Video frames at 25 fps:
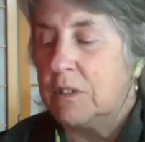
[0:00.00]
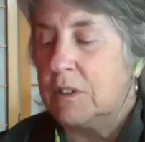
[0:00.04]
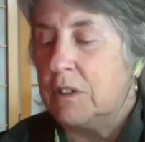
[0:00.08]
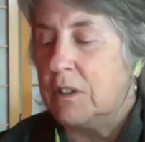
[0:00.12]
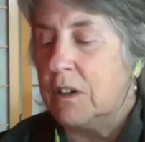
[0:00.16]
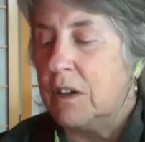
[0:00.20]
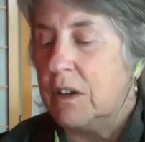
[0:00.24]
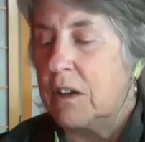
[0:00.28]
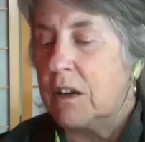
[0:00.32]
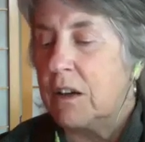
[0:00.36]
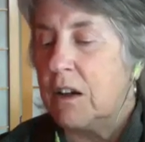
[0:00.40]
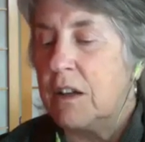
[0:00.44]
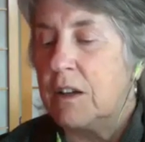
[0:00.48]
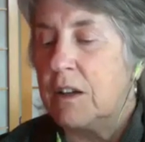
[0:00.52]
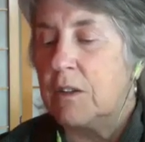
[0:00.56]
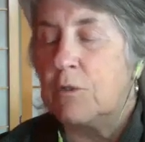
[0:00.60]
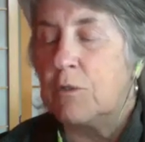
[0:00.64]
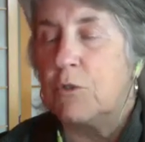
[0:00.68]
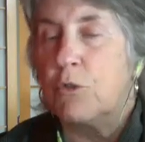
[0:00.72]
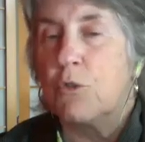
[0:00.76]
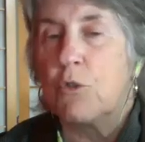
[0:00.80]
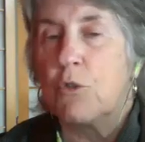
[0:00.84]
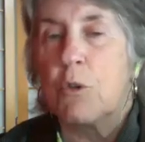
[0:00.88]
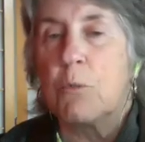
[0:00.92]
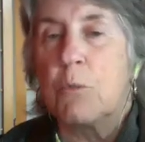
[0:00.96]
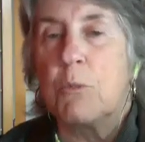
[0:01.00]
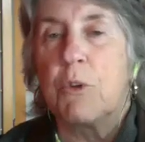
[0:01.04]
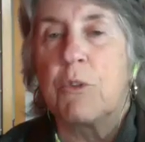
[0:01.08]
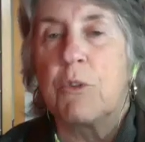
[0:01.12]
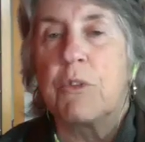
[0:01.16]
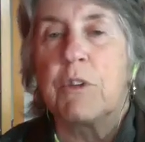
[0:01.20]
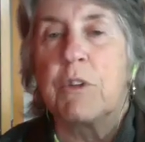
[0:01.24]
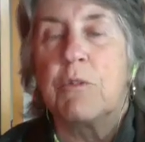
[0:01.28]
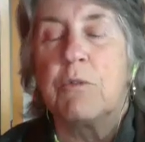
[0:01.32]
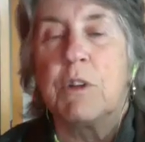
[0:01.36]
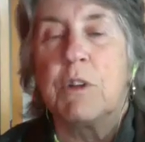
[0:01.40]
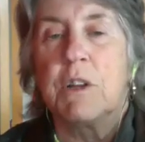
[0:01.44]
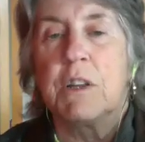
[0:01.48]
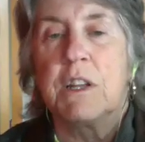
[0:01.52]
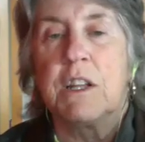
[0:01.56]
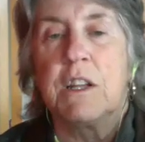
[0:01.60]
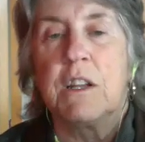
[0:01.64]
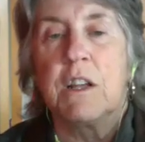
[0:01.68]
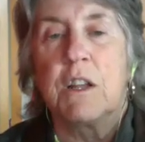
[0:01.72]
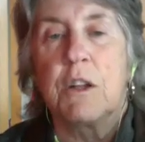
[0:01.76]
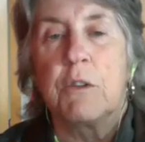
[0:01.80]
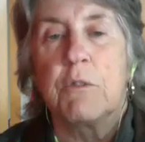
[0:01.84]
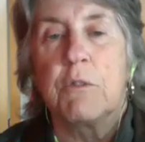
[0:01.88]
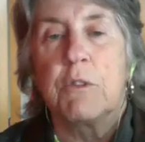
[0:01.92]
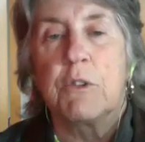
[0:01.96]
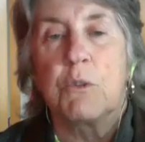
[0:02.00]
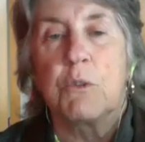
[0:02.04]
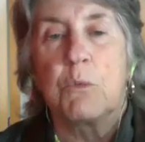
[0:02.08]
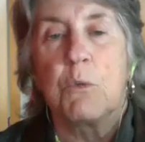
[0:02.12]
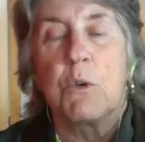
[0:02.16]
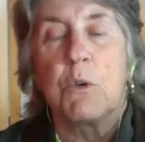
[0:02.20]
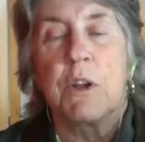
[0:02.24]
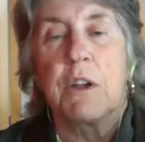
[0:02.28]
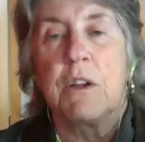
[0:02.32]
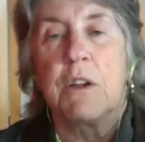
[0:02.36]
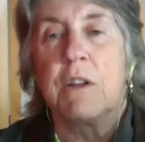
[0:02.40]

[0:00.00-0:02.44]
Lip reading: a kind of normal that really none of us wanted